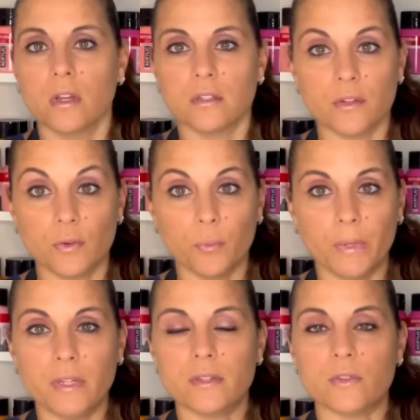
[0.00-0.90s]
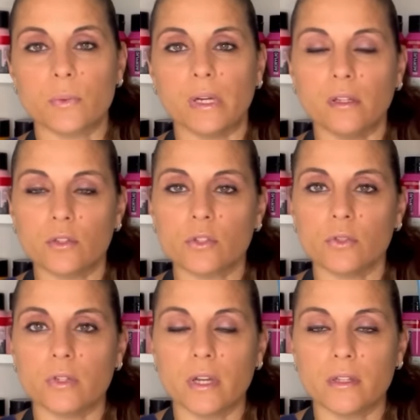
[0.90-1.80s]
different base as well. I'll show
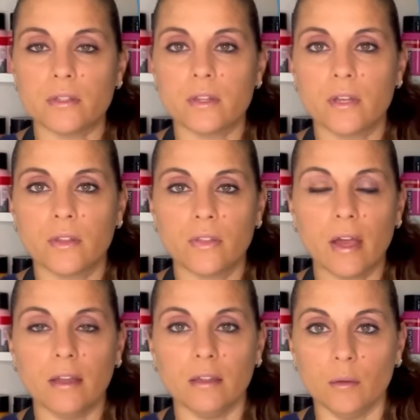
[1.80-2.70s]
you guys that in